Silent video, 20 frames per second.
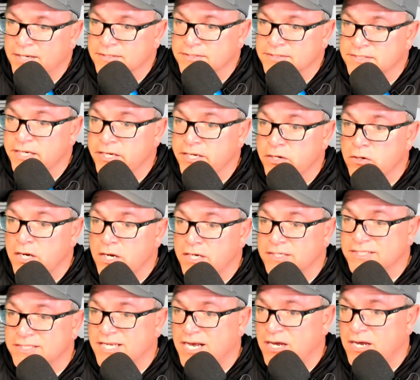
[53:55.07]
being a senior, I
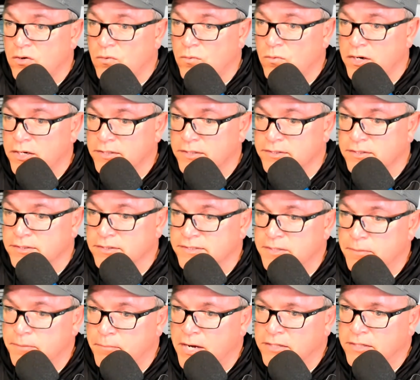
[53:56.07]
just kind of wanted to
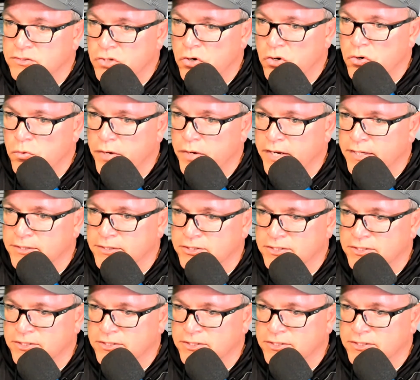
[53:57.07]
dip my toe in